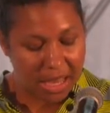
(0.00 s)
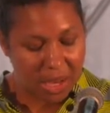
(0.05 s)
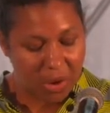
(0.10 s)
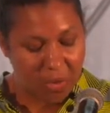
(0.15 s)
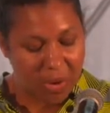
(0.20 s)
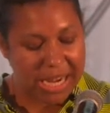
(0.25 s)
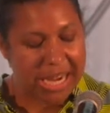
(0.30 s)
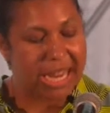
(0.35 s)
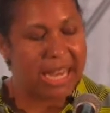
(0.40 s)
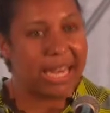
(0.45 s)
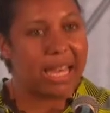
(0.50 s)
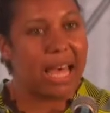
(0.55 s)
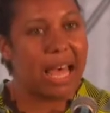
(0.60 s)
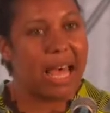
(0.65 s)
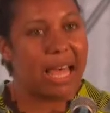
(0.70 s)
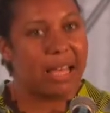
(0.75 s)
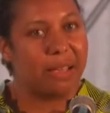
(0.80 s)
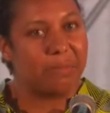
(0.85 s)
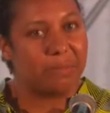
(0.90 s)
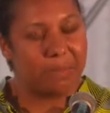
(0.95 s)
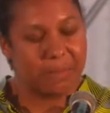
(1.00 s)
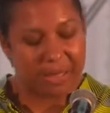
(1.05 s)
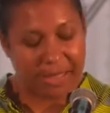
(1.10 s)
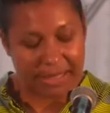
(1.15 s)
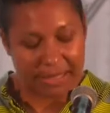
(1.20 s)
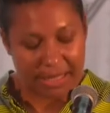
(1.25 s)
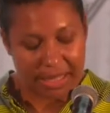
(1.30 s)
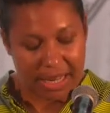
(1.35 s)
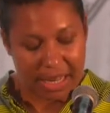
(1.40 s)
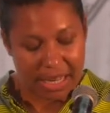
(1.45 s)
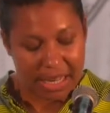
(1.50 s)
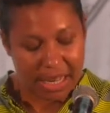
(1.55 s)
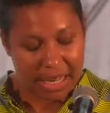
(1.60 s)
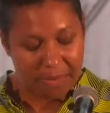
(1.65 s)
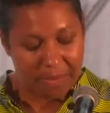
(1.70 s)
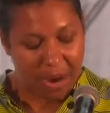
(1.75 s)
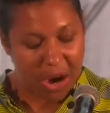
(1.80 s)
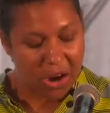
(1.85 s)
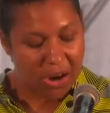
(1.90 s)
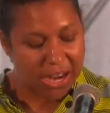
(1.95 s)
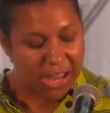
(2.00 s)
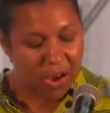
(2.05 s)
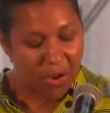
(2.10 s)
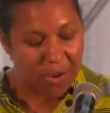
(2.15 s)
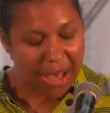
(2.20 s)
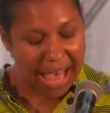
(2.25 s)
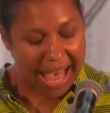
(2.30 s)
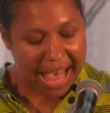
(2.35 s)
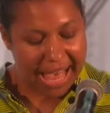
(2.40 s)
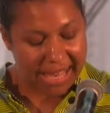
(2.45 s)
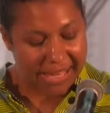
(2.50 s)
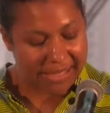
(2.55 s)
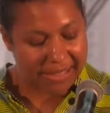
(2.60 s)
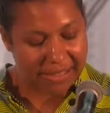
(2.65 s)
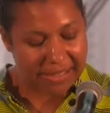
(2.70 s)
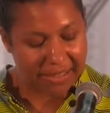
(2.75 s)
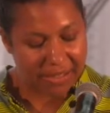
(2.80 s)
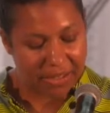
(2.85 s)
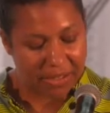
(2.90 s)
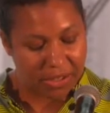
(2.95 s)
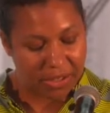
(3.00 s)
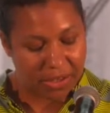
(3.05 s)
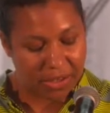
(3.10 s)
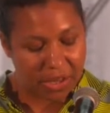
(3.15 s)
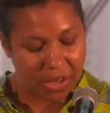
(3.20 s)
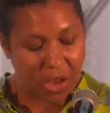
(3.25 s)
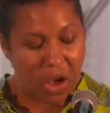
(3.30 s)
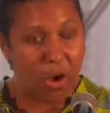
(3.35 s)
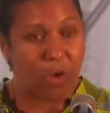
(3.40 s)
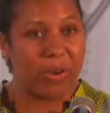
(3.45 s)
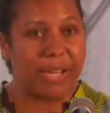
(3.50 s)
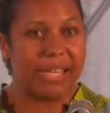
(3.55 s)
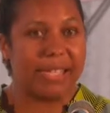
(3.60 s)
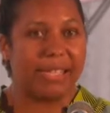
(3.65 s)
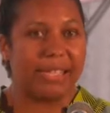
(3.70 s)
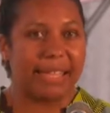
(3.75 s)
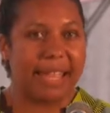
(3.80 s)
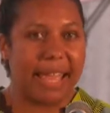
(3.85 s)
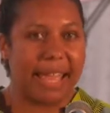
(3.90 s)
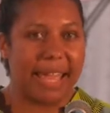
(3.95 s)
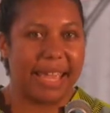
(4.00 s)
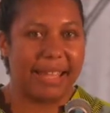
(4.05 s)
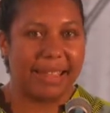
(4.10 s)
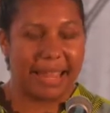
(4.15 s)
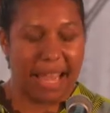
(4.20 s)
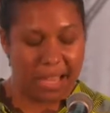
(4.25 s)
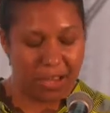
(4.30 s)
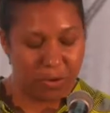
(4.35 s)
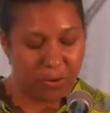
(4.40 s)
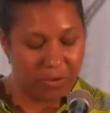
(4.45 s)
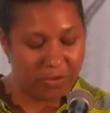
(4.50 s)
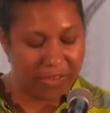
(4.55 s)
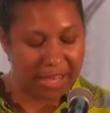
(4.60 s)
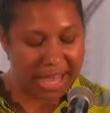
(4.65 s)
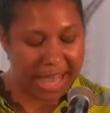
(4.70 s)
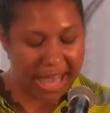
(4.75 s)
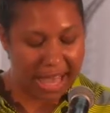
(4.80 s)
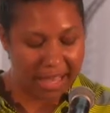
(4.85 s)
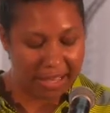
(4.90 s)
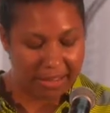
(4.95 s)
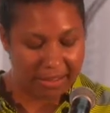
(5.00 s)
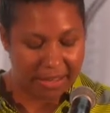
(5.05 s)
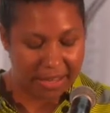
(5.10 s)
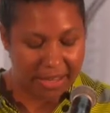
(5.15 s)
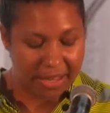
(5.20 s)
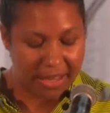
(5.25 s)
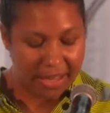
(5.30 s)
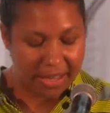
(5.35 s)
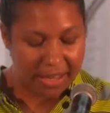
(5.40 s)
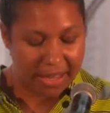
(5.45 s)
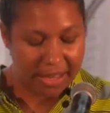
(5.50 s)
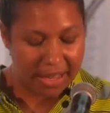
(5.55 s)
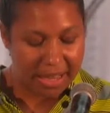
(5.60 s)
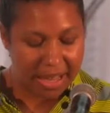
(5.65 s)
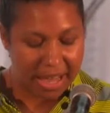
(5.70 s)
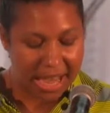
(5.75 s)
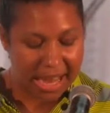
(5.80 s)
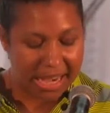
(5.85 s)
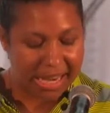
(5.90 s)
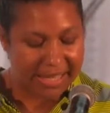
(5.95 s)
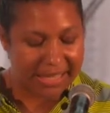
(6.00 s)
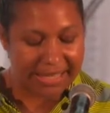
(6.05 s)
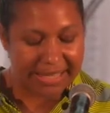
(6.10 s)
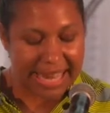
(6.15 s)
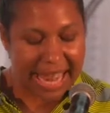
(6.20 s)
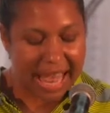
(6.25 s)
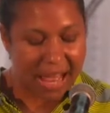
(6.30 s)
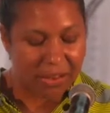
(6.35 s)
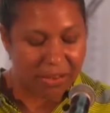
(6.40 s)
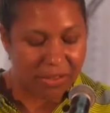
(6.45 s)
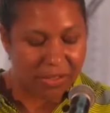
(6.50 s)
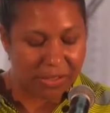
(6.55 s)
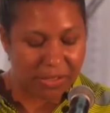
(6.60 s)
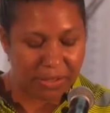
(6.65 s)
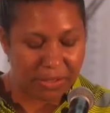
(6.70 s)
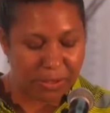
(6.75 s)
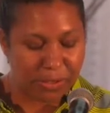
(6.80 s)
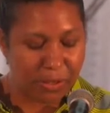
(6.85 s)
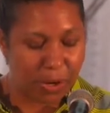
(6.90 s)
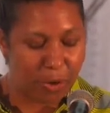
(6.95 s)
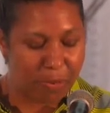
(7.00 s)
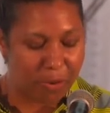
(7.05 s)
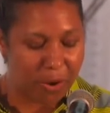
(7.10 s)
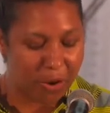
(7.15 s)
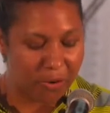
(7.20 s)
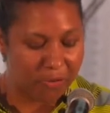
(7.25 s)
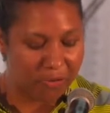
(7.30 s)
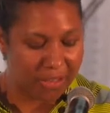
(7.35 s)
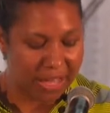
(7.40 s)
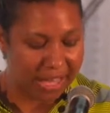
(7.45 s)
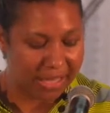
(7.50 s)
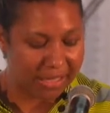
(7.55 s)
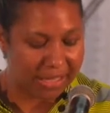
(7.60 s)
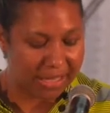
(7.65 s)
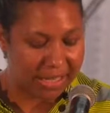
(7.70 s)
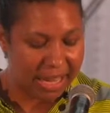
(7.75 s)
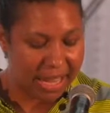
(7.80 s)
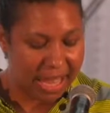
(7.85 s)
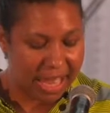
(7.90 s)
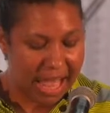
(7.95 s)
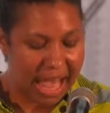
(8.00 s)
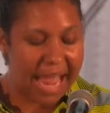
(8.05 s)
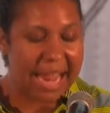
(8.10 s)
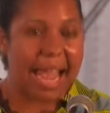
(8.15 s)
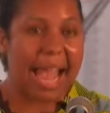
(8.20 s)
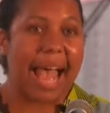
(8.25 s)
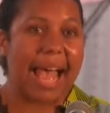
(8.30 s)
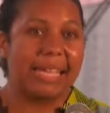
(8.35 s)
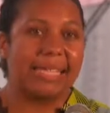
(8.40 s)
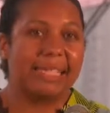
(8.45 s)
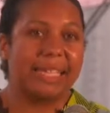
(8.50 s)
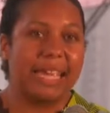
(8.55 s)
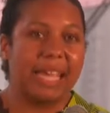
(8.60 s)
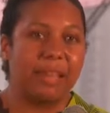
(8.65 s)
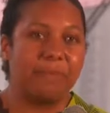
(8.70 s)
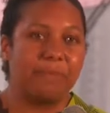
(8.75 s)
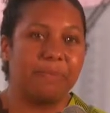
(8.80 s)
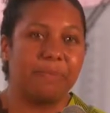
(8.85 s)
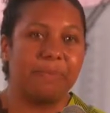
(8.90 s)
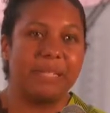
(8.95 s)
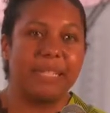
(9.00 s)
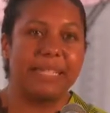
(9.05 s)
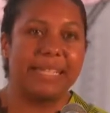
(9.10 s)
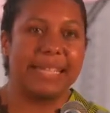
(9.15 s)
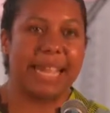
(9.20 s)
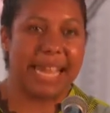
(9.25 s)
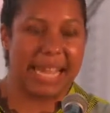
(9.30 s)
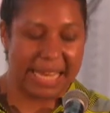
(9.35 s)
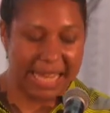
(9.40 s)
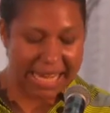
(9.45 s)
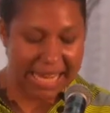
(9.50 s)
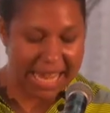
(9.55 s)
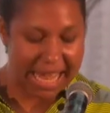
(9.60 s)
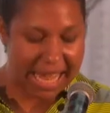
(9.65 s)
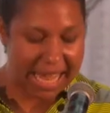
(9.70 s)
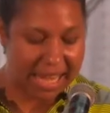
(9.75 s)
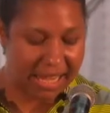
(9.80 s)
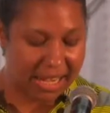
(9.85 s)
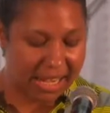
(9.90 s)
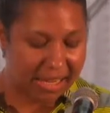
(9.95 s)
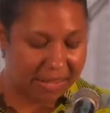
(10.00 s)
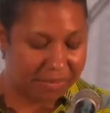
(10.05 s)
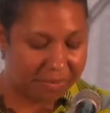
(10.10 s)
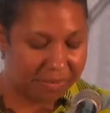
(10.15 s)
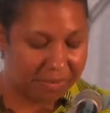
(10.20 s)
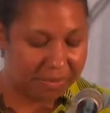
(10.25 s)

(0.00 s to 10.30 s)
When he comes, Mario asks, oíste la lluvia? And it sounds so perfect, I ask him to say it again.